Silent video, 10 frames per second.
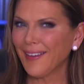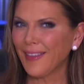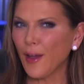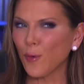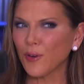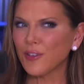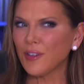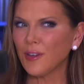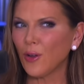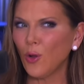that we're
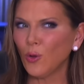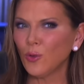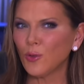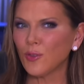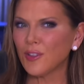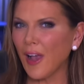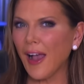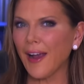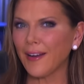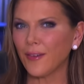seeing a whole new
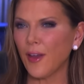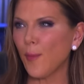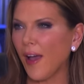side of him.